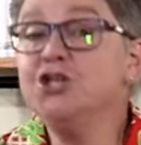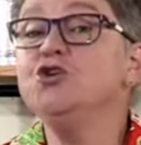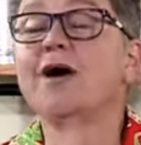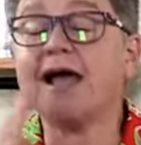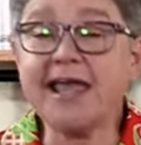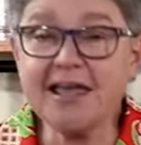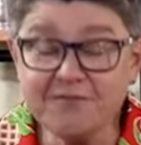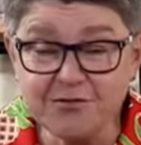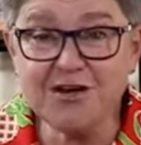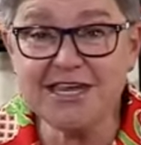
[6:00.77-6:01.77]
Do I have
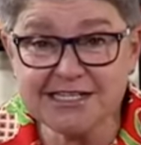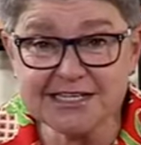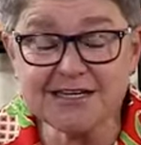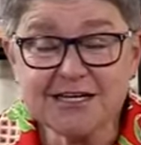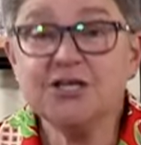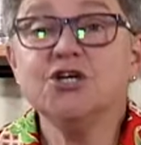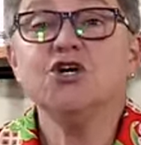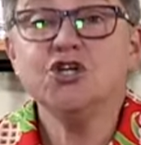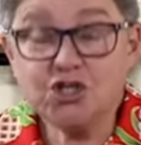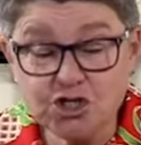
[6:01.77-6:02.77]
a reason
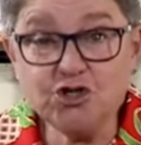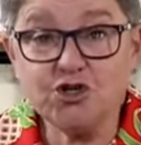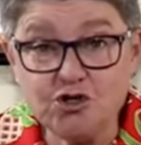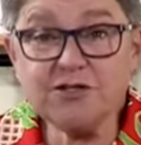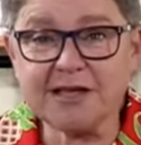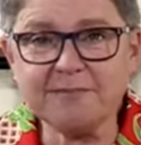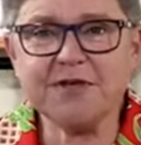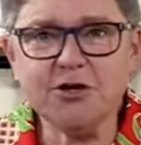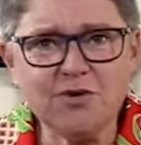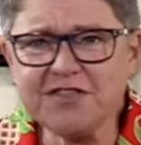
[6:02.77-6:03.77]
to do
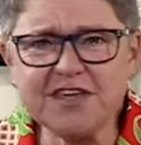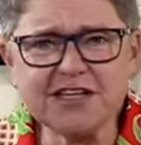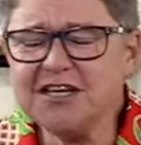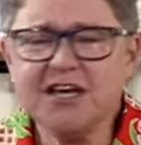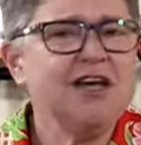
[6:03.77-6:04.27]
something with it?